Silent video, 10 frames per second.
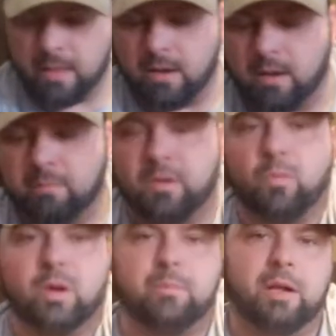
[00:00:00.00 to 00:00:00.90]
You
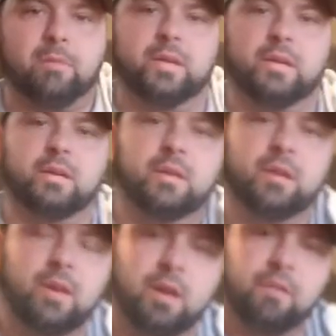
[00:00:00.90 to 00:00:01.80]
want to be able to
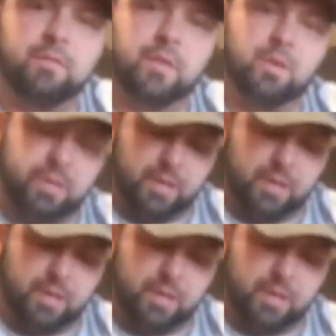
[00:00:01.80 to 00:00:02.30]
fold